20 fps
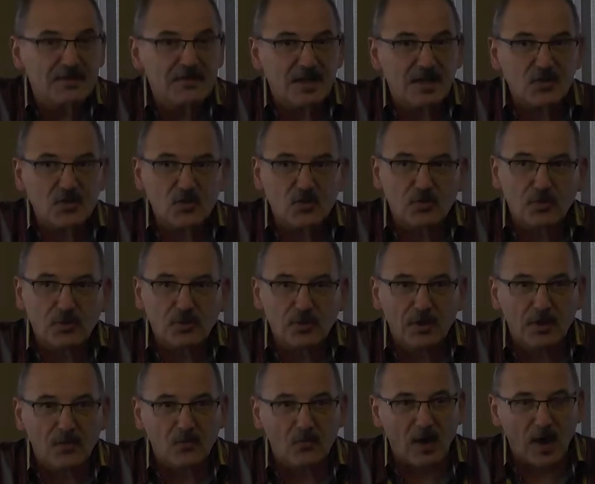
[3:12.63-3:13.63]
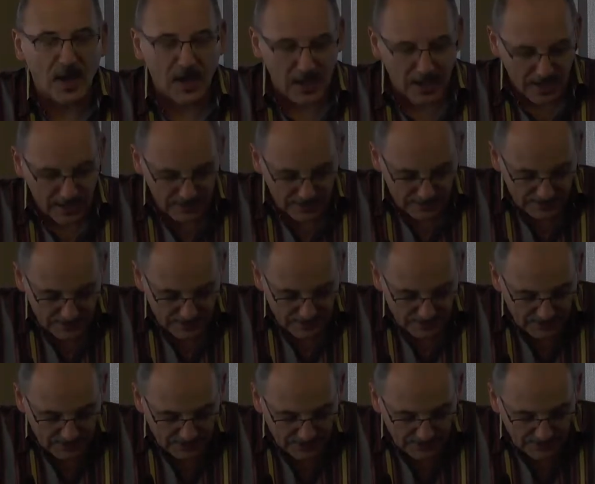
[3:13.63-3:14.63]
sensual, wry,
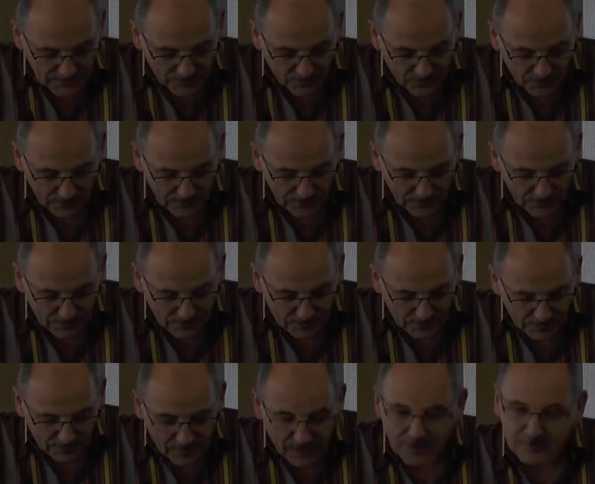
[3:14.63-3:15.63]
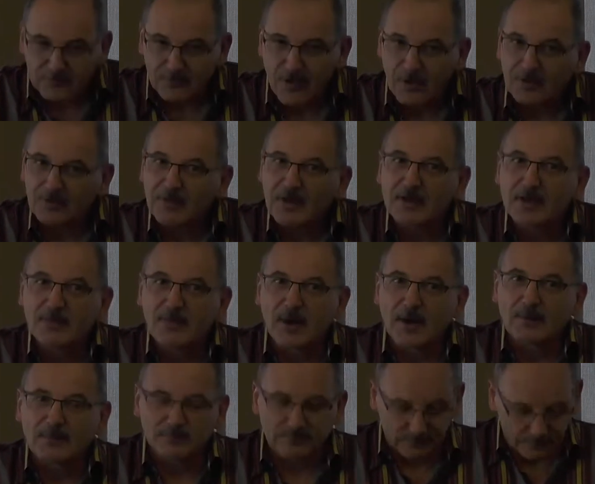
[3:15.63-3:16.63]
is one I'd follow
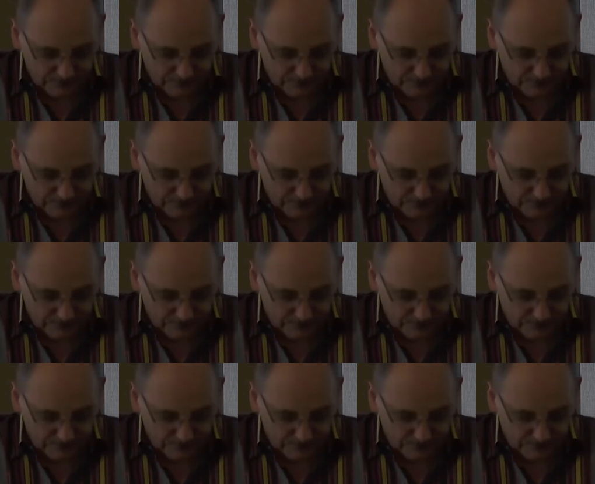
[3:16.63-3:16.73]
anywhere.